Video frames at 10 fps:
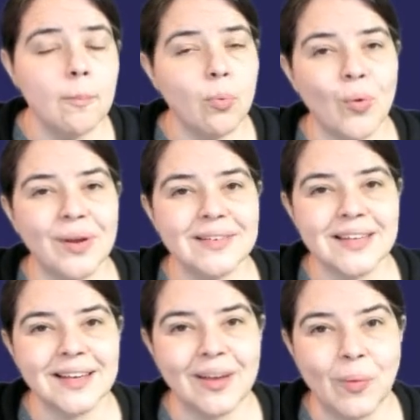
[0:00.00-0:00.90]

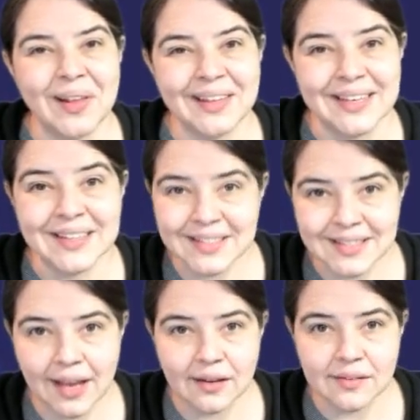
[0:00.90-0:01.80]
pointing, well, in this
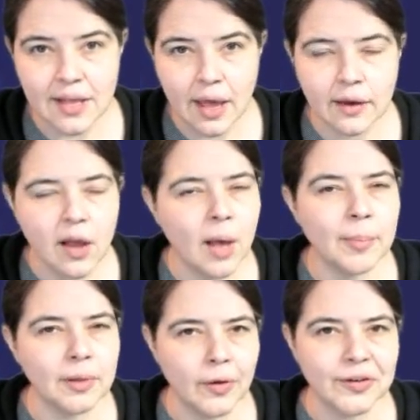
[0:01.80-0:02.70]
case, the
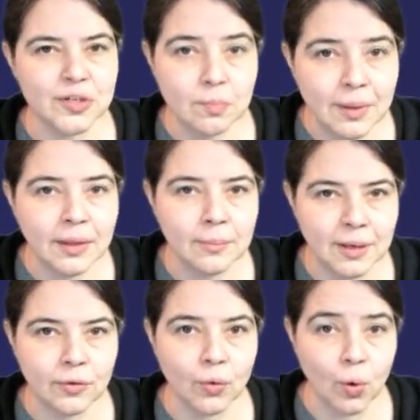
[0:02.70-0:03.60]
Atacama Large
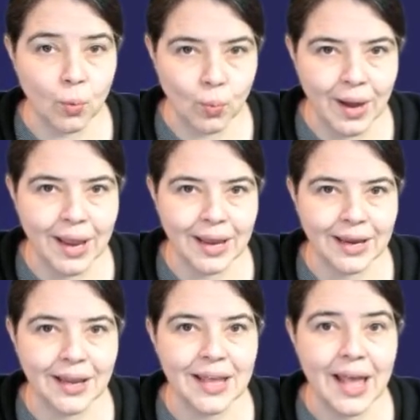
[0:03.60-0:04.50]
Millimeter Array